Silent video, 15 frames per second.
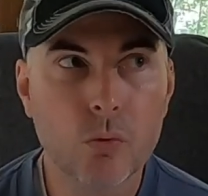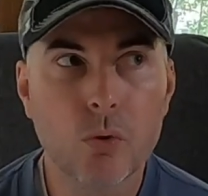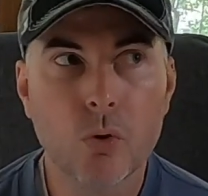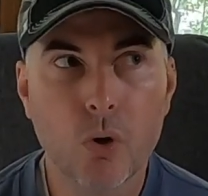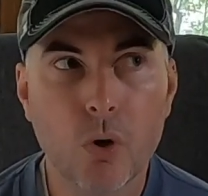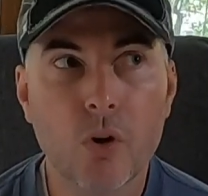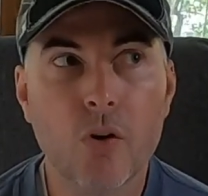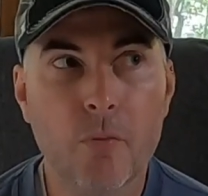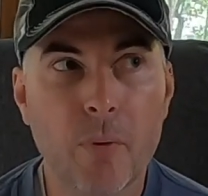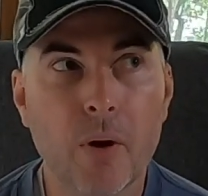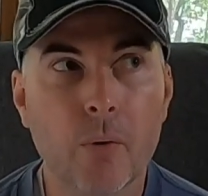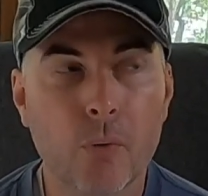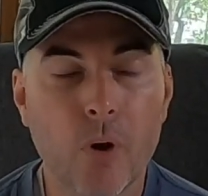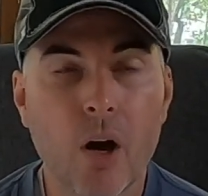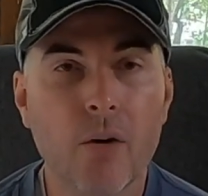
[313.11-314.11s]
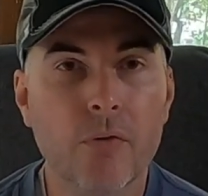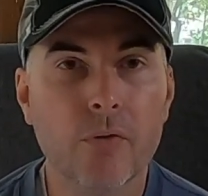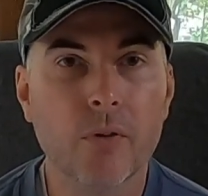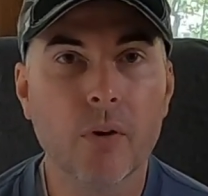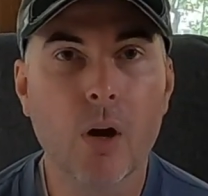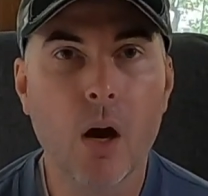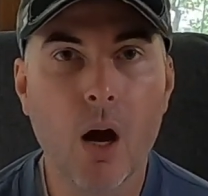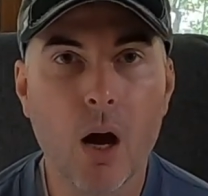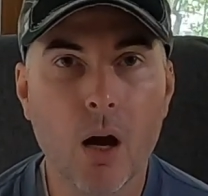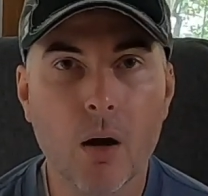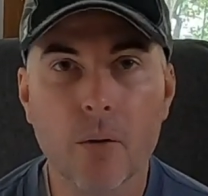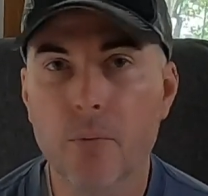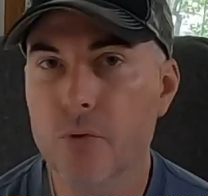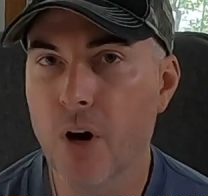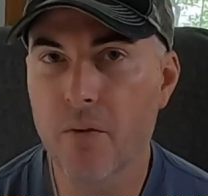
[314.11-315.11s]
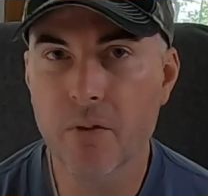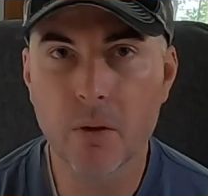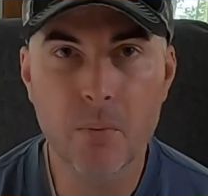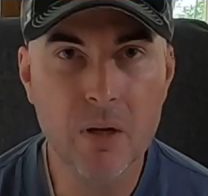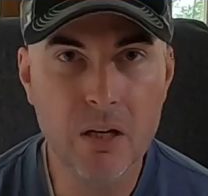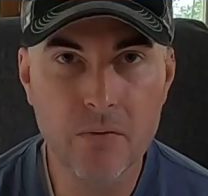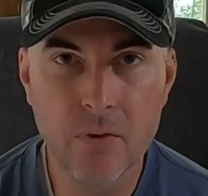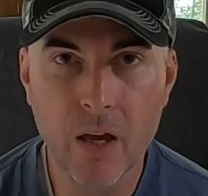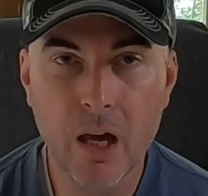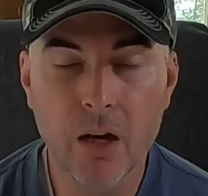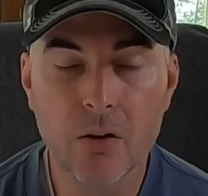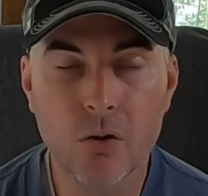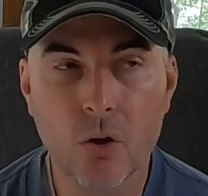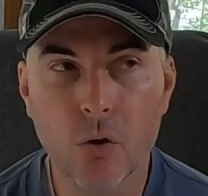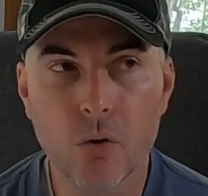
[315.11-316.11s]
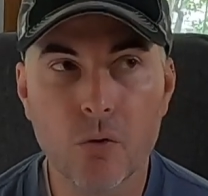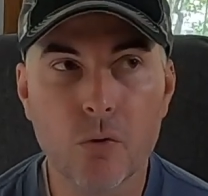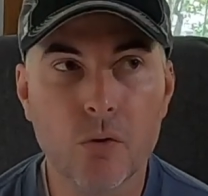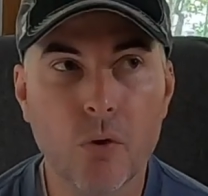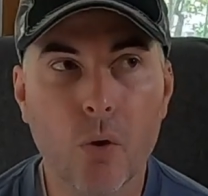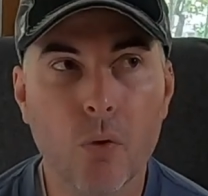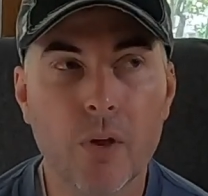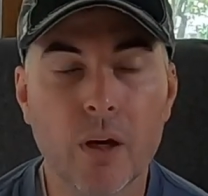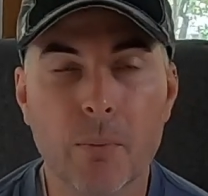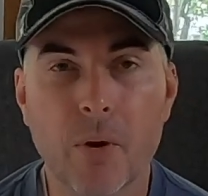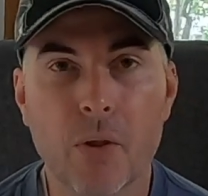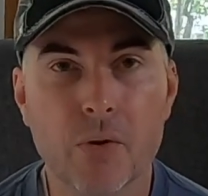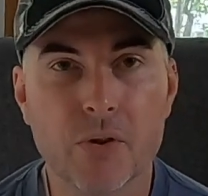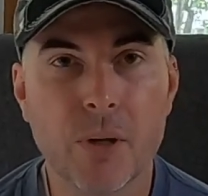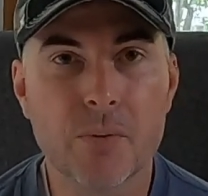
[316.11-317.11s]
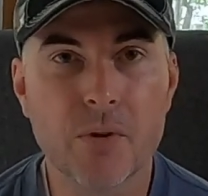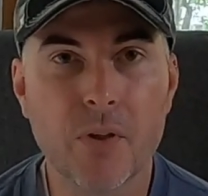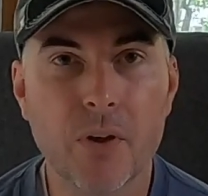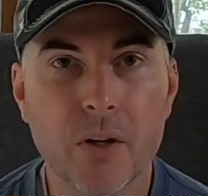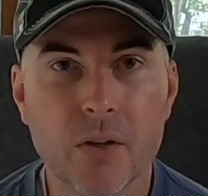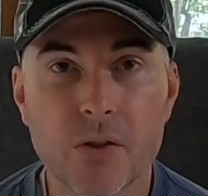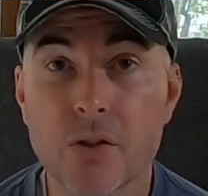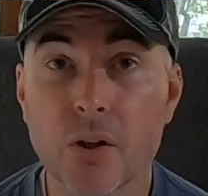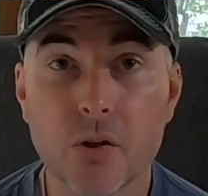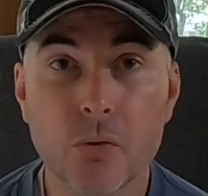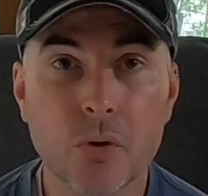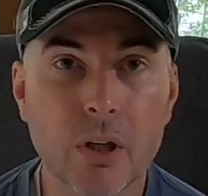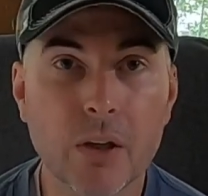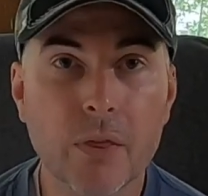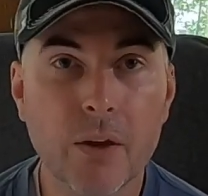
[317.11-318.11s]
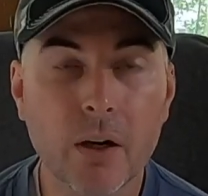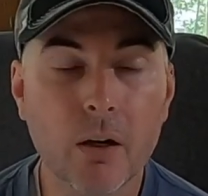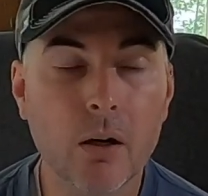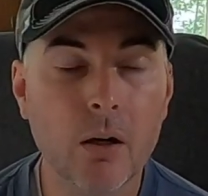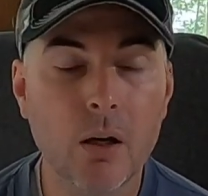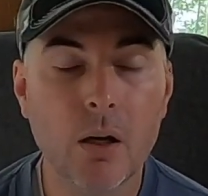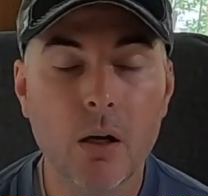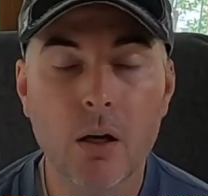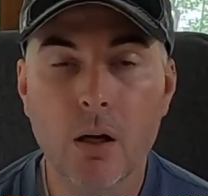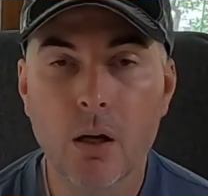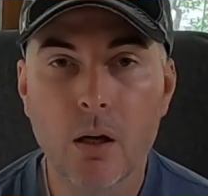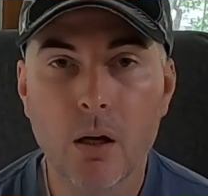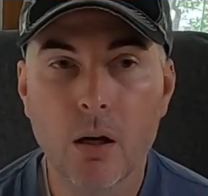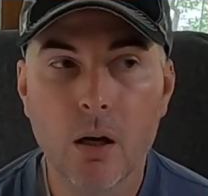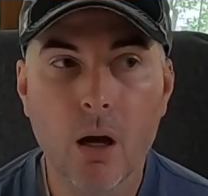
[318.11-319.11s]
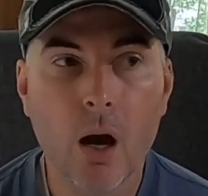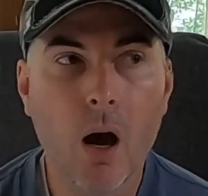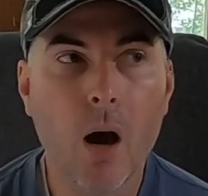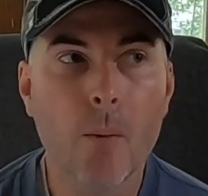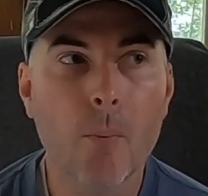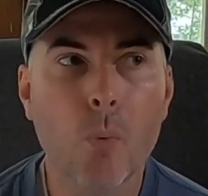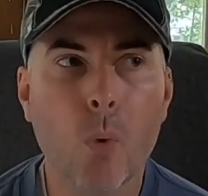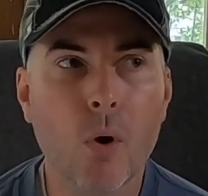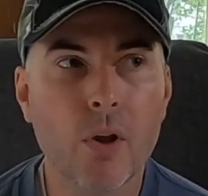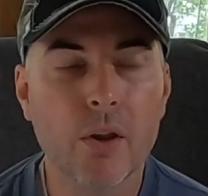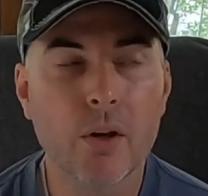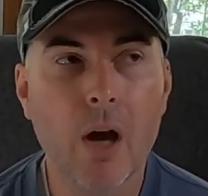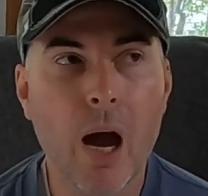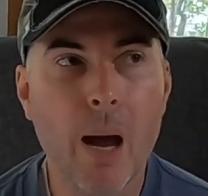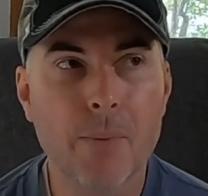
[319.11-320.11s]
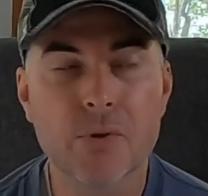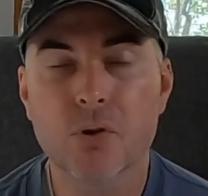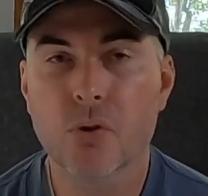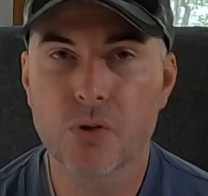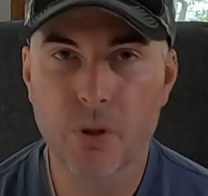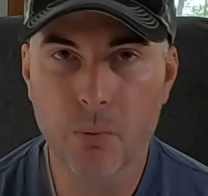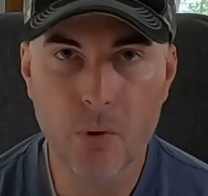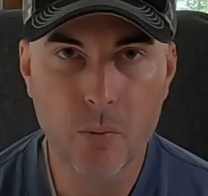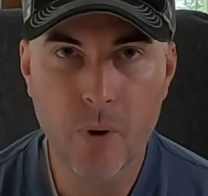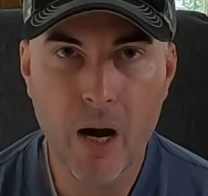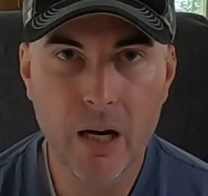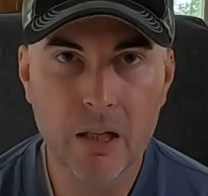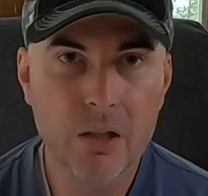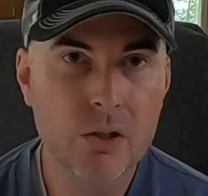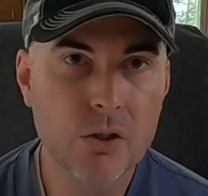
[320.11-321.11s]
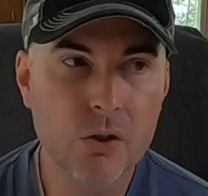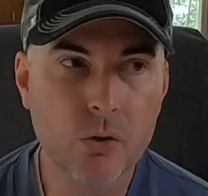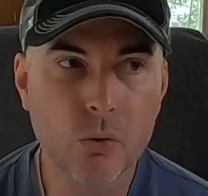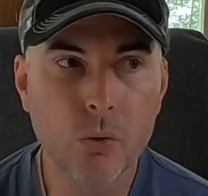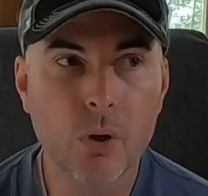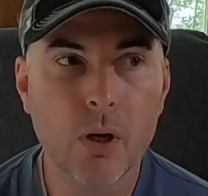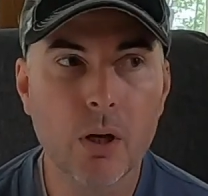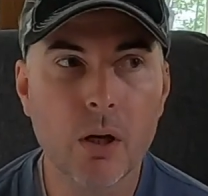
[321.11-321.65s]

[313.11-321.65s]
could have been rough. Driving a minivan, you don't think about those types of things until you get there. One of the obstacles that we ran into,